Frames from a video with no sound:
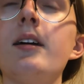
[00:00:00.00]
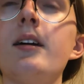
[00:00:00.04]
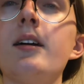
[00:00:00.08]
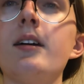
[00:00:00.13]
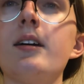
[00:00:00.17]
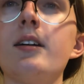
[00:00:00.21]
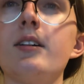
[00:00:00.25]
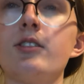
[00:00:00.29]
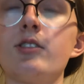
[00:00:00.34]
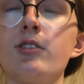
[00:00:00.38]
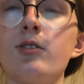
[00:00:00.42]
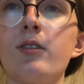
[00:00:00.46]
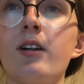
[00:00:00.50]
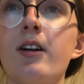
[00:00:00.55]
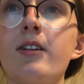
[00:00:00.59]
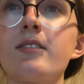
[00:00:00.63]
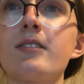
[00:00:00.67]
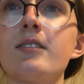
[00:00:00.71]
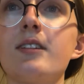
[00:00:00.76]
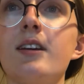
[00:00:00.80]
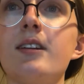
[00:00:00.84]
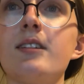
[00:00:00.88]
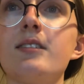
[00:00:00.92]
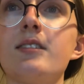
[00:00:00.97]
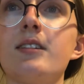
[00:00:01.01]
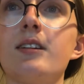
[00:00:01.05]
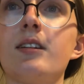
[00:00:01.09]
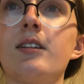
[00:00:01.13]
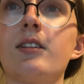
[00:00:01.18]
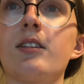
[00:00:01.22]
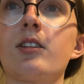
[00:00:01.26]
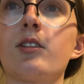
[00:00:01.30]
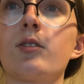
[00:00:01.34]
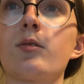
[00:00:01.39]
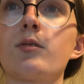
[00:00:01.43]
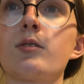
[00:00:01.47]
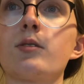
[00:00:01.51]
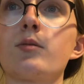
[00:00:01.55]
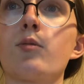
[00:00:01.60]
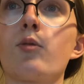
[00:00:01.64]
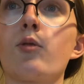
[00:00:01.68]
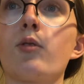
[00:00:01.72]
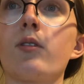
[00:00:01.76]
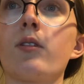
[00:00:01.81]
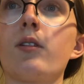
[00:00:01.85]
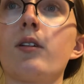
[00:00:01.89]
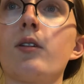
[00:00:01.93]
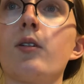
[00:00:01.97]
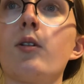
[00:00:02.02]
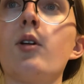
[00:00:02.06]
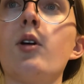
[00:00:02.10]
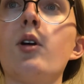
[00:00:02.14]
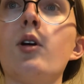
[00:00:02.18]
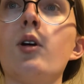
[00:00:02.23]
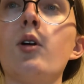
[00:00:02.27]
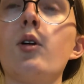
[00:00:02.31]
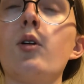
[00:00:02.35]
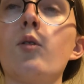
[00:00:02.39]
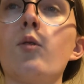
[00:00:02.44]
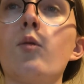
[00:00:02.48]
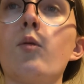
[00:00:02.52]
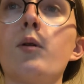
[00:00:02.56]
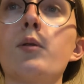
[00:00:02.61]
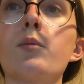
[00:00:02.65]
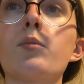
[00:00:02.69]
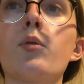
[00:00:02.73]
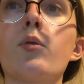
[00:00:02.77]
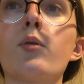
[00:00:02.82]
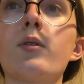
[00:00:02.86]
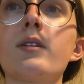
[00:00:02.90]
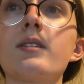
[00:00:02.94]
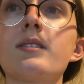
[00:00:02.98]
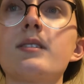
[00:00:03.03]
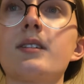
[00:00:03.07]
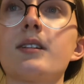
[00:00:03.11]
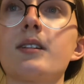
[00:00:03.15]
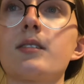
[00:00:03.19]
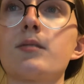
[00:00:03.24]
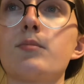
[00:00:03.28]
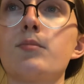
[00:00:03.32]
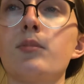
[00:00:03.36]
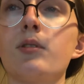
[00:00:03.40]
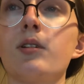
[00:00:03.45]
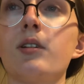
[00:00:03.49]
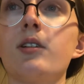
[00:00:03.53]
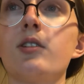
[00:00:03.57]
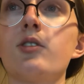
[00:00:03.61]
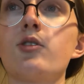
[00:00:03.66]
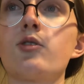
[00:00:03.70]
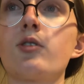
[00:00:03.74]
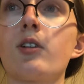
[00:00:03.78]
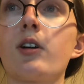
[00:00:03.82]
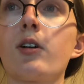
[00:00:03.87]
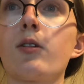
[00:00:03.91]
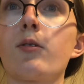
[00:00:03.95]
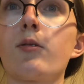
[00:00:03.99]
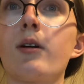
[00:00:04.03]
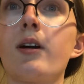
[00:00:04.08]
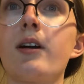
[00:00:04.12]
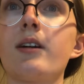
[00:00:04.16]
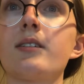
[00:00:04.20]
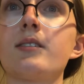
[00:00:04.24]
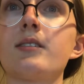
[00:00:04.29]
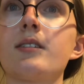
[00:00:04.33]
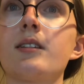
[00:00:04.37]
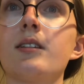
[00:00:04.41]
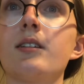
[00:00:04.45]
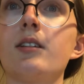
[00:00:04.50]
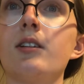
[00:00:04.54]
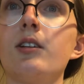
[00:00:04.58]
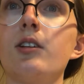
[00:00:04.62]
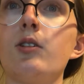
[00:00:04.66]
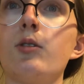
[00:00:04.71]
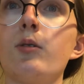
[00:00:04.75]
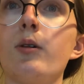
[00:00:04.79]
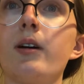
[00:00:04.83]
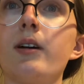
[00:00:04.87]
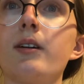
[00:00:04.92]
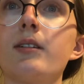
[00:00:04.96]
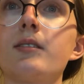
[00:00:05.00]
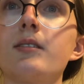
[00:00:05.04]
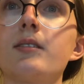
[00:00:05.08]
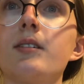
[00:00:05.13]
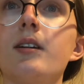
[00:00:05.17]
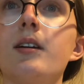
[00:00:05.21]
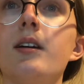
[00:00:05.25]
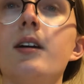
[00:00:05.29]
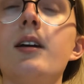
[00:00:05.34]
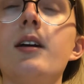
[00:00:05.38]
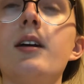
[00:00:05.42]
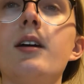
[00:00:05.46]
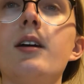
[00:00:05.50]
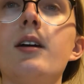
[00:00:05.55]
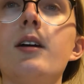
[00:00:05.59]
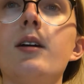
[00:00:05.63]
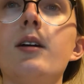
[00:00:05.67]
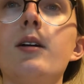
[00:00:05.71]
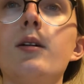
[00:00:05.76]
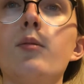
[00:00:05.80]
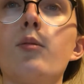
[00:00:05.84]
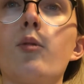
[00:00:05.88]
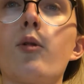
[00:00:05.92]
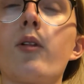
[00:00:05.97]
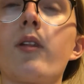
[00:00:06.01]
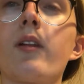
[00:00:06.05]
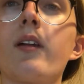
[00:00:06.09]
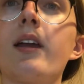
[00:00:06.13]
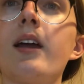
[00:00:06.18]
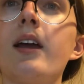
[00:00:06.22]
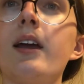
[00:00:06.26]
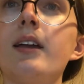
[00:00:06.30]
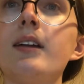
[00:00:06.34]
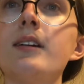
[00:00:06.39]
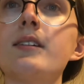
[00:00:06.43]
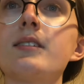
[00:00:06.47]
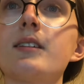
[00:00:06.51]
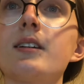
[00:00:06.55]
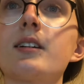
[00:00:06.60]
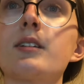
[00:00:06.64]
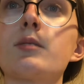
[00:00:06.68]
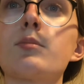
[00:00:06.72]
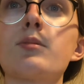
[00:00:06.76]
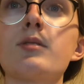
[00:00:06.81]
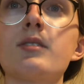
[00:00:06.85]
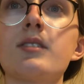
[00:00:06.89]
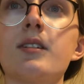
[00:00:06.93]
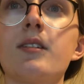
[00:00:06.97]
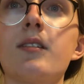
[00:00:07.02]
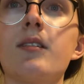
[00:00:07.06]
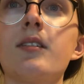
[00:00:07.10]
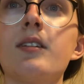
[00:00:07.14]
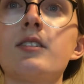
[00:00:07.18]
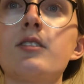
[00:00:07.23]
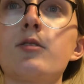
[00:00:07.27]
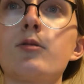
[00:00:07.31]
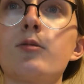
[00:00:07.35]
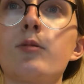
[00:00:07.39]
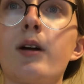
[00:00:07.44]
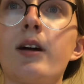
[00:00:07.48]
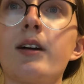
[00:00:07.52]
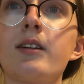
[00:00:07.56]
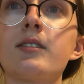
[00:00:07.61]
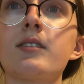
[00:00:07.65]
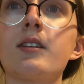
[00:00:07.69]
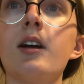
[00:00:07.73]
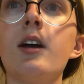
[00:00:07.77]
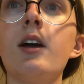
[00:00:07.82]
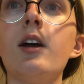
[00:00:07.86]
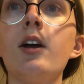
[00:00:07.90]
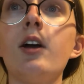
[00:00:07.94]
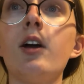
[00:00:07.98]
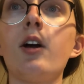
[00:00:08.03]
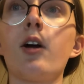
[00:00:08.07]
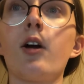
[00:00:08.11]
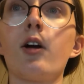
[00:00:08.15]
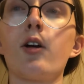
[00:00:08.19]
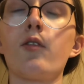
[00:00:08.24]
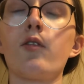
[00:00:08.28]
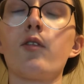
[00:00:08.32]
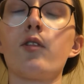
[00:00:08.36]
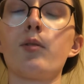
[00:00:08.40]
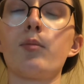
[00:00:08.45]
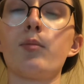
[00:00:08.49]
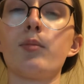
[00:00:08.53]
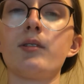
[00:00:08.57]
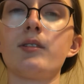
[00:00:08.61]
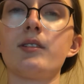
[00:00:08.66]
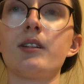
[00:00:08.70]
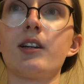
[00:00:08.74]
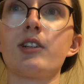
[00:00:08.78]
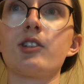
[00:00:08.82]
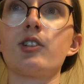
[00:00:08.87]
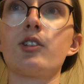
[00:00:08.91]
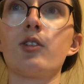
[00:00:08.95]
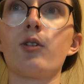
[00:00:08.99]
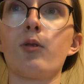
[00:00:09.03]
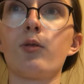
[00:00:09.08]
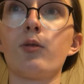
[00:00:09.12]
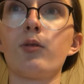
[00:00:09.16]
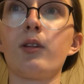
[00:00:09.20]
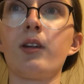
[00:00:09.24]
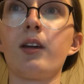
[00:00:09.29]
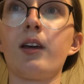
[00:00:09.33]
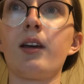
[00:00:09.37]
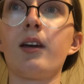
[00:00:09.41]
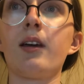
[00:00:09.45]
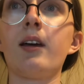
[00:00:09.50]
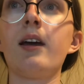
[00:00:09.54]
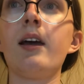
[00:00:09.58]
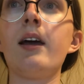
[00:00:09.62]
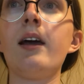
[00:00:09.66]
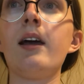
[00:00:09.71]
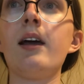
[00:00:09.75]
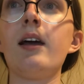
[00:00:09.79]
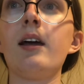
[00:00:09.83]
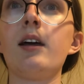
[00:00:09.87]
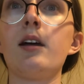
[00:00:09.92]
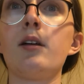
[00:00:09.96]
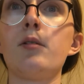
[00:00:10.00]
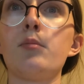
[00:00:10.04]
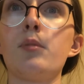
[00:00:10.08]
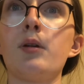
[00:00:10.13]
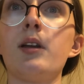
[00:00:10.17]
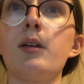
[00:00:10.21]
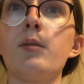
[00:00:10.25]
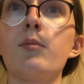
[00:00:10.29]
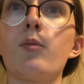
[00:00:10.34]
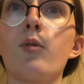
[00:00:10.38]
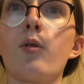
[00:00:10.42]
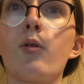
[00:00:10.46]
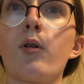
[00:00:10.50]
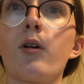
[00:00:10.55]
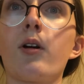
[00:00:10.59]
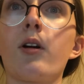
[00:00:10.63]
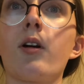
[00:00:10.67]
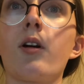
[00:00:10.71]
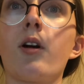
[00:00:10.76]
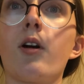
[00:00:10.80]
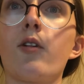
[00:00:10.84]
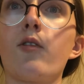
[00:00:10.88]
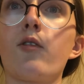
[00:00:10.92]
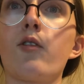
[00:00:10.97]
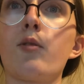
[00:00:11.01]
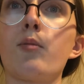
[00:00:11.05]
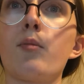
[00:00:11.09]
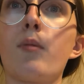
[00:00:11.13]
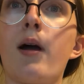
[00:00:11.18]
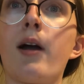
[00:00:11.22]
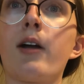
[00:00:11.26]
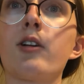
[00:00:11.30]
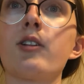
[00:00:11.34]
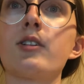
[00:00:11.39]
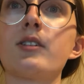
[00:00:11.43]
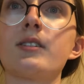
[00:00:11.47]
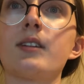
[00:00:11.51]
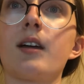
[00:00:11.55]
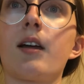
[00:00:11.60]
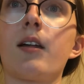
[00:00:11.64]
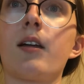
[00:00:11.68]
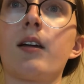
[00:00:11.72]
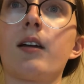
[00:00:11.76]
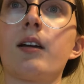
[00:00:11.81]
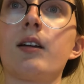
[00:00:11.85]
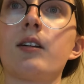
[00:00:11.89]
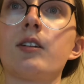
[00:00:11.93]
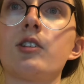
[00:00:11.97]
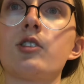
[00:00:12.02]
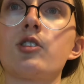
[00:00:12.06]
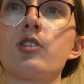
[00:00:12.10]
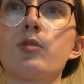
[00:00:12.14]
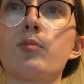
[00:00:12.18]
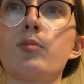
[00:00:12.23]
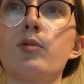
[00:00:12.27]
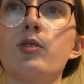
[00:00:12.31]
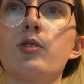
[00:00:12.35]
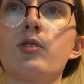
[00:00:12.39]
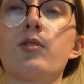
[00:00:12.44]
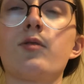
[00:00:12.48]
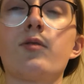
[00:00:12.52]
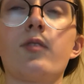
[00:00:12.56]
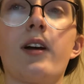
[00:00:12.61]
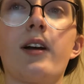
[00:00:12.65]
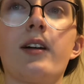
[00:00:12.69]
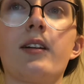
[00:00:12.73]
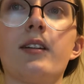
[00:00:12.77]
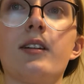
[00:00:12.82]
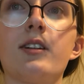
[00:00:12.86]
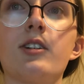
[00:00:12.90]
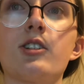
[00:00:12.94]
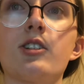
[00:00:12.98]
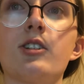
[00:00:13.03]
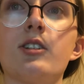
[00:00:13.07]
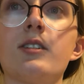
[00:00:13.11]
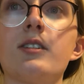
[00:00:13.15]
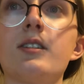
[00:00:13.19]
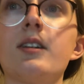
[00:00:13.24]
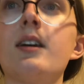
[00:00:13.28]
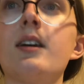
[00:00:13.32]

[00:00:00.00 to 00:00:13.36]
In 2018, there was more than 1.6 million drug arrests in the U.S. More than 86% of these arrests are for possession only, and many more are for minor selling and distribution violations.